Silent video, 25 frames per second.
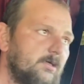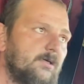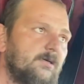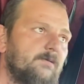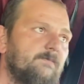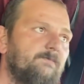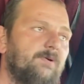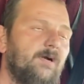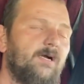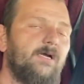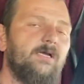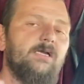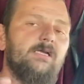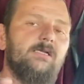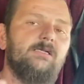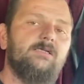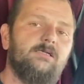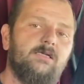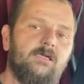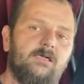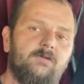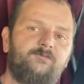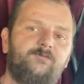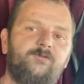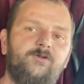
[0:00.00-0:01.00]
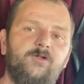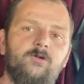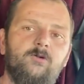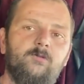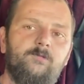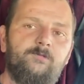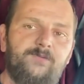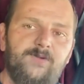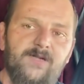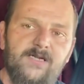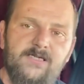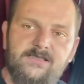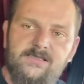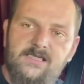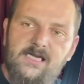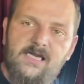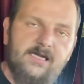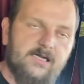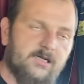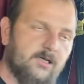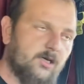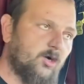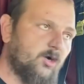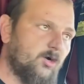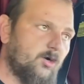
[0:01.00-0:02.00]
But if you pick that
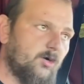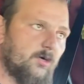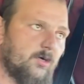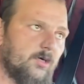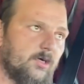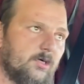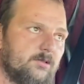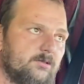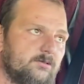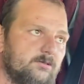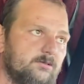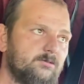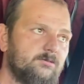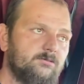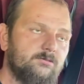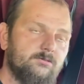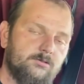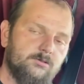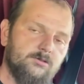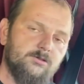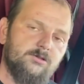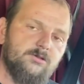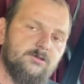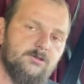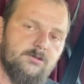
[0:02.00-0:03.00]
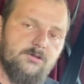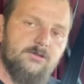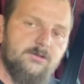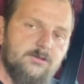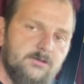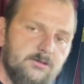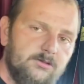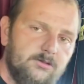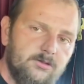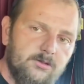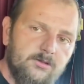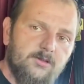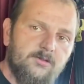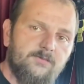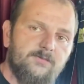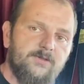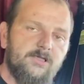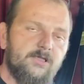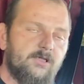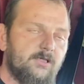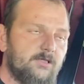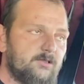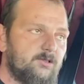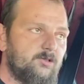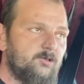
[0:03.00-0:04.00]
car, you know what I mean?
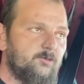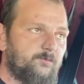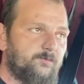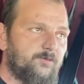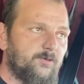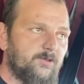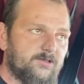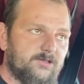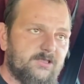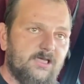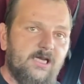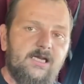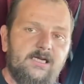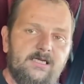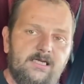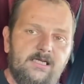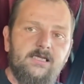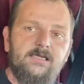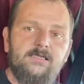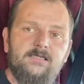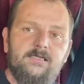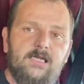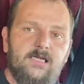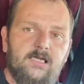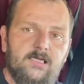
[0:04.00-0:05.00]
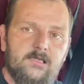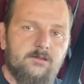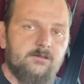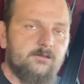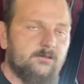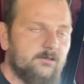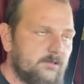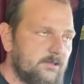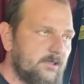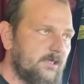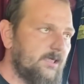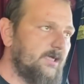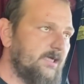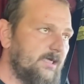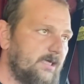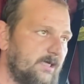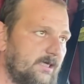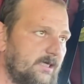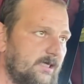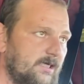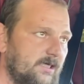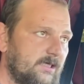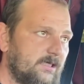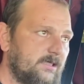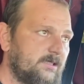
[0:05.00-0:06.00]
Like you put that in there
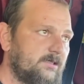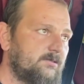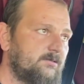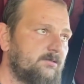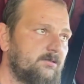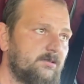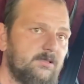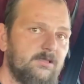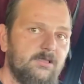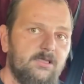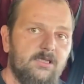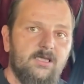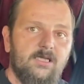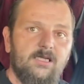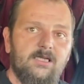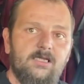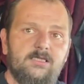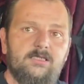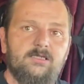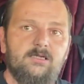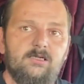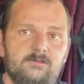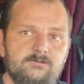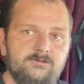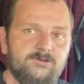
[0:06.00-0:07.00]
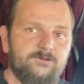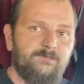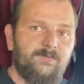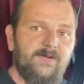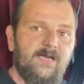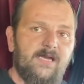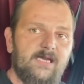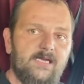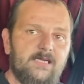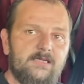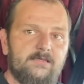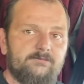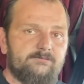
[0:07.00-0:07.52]
and it comes back